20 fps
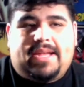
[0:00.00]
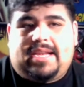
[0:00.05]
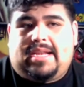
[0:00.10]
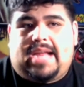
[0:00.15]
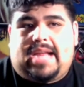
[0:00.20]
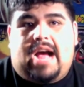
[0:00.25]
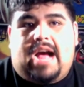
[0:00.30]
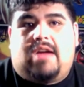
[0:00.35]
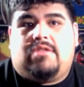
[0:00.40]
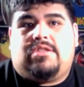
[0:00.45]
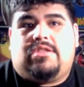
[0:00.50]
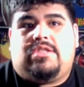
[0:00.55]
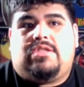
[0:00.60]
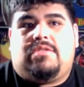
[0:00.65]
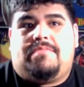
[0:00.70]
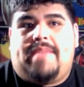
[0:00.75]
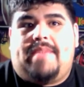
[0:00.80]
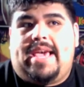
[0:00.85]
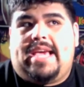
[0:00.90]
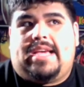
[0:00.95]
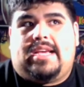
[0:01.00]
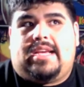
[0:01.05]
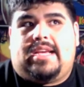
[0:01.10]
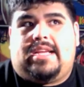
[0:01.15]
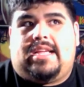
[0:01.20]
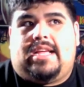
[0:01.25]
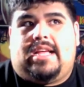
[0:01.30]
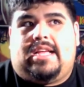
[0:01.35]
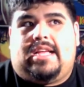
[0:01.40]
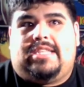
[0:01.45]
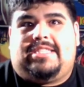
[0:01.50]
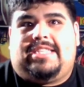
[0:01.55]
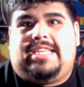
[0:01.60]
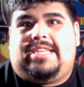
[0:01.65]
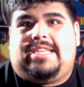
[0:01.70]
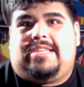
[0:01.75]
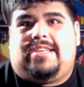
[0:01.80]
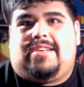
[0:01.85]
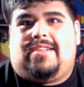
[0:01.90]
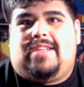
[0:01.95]
how do you make
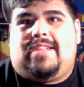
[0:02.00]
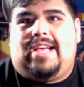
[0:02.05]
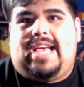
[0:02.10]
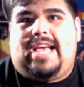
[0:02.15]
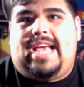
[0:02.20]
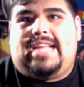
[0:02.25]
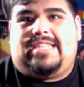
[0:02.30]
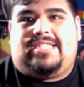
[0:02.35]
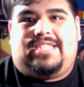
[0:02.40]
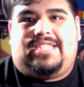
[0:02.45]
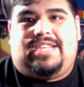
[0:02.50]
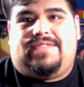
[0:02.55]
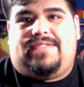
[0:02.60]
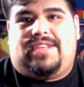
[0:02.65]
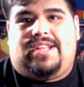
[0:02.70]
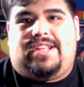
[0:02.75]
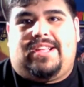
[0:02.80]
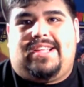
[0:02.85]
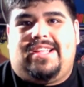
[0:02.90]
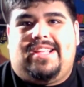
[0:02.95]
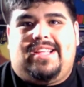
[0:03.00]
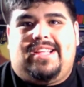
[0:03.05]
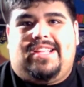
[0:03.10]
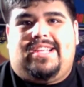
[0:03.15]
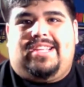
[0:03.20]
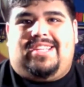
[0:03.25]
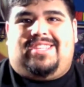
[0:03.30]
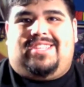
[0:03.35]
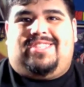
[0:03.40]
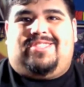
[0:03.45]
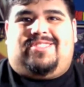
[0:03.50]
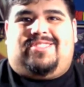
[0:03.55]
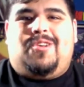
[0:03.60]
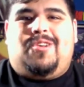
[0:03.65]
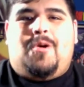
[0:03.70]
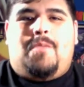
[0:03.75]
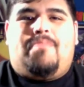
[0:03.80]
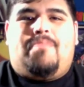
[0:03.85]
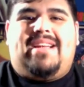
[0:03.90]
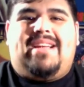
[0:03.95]
Ezekiel and Shiva
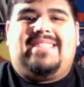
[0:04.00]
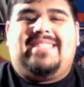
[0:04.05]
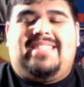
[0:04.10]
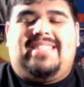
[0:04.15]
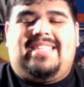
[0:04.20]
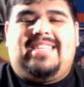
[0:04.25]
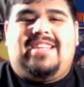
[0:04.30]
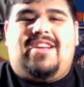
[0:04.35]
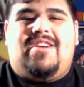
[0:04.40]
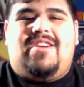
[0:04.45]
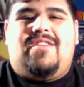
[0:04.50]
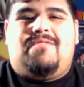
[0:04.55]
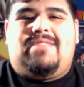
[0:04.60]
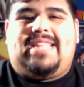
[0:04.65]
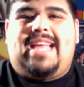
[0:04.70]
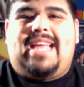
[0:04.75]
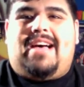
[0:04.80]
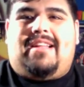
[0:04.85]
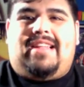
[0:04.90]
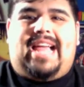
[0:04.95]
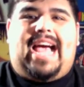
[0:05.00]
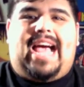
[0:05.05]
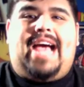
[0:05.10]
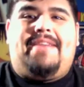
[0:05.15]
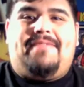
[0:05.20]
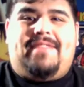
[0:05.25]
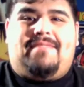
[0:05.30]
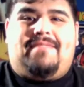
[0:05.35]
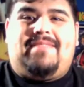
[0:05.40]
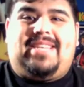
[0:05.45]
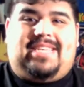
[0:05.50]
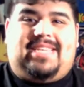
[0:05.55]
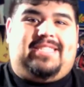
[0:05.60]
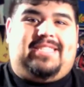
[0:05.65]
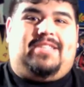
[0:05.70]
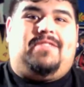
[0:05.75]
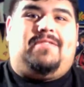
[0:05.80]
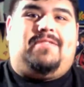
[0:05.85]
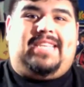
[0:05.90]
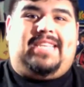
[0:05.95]
so presently know without laughing? Because,
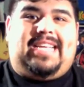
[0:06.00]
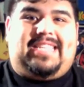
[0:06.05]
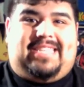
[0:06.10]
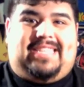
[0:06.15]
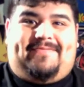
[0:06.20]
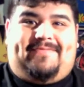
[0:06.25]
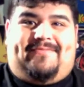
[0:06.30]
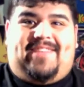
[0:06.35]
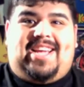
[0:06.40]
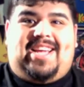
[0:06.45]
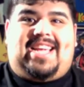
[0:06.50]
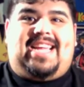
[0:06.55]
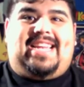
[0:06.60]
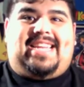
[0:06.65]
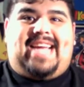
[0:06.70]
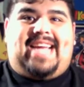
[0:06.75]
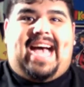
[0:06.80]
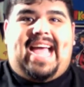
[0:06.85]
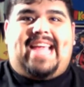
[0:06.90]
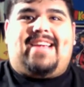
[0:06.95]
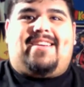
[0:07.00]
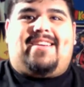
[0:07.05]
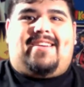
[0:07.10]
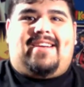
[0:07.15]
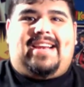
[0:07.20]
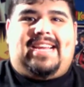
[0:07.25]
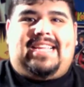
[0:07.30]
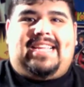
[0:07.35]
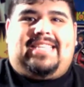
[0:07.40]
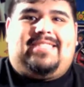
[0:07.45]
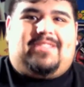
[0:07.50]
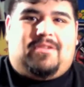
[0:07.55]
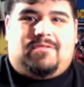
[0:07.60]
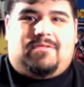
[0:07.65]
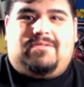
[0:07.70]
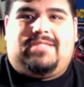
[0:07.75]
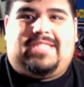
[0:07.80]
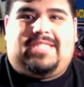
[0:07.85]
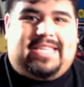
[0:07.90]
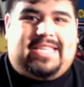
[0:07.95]
you know, he has a fucking tiger and he's
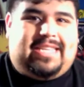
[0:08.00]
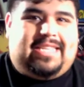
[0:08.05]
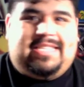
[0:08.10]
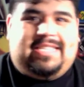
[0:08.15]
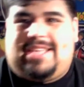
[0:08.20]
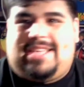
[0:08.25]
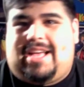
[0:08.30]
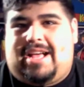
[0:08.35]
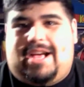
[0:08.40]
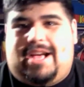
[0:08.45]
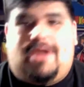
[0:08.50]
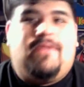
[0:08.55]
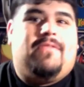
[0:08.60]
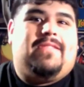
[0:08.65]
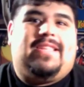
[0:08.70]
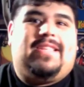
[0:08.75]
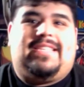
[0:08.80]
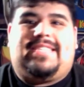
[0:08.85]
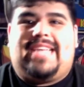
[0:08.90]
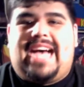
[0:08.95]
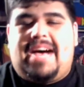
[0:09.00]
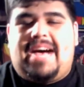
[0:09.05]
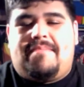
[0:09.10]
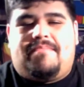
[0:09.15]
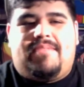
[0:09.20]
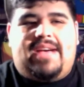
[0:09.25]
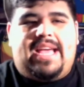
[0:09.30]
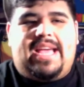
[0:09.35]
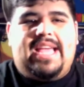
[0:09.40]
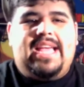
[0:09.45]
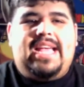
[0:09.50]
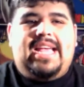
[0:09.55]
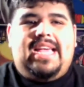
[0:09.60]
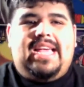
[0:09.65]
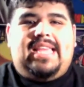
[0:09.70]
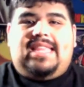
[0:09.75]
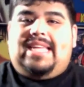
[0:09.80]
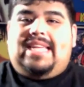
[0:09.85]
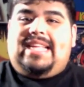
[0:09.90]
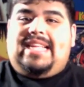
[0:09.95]
over the top. But
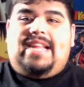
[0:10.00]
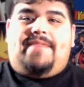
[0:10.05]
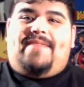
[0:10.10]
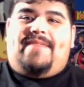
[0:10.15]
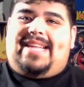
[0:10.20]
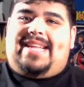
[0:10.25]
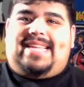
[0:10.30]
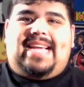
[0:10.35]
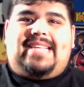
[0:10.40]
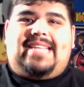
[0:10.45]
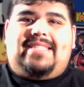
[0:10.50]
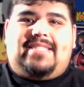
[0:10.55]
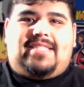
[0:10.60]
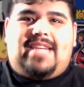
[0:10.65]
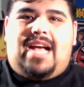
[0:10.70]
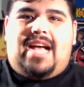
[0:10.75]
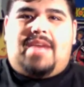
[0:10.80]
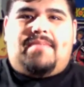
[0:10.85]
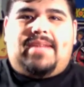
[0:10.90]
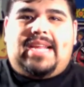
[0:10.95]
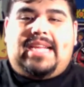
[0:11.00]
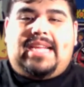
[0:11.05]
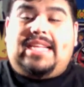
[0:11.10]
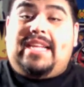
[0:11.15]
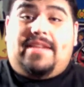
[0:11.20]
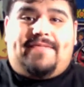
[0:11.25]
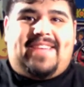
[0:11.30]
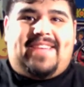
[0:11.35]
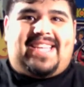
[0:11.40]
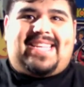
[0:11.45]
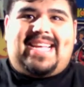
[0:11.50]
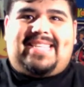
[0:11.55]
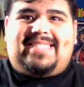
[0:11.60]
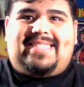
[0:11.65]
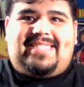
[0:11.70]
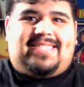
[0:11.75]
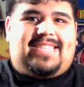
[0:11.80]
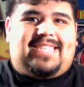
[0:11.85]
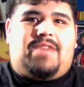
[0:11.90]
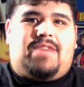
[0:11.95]
they did a fantastic job, and they did a
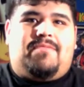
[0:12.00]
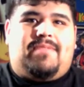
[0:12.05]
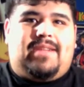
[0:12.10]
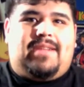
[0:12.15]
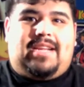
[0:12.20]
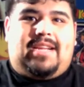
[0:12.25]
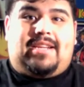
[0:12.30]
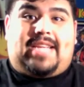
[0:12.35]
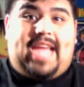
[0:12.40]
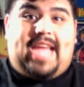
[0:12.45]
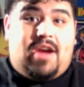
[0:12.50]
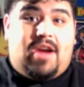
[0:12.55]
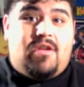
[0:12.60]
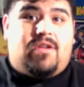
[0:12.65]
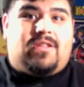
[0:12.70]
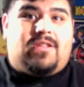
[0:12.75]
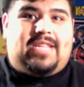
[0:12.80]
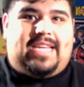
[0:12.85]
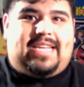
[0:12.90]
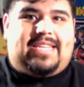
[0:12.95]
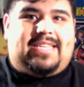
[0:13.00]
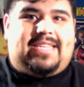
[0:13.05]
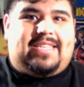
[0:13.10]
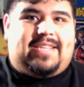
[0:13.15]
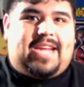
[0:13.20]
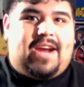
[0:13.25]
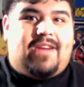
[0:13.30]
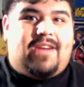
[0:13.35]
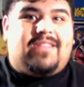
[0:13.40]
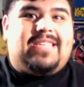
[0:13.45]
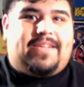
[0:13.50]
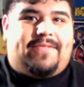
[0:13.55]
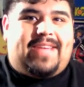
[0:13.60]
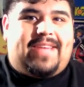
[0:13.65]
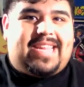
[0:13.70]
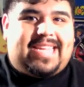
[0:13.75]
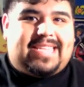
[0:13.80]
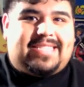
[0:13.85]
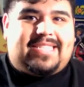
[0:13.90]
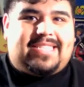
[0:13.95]
fantastic job with Carol did a
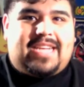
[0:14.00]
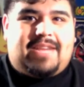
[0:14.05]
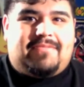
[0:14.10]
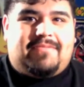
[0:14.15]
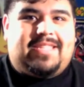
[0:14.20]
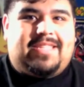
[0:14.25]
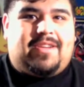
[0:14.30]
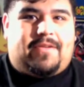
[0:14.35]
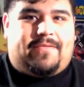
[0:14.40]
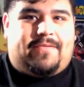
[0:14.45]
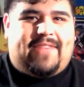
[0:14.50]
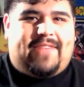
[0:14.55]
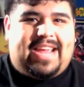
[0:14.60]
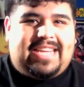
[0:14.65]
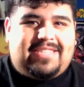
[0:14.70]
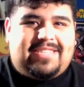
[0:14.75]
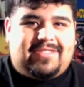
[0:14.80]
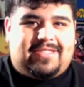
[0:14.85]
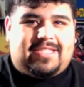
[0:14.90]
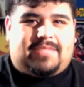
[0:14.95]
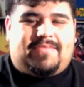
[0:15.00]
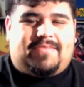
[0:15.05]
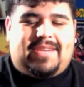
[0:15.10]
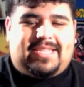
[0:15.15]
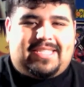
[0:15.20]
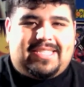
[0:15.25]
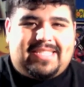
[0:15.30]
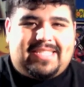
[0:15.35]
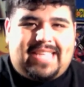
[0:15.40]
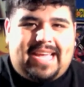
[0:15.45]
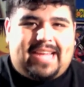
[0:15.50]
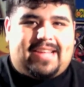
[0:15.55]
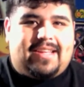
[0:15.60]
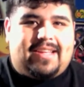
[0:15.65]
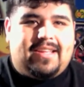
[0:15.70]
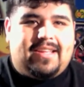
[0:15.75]
fantastic job with her facial expression. She's like,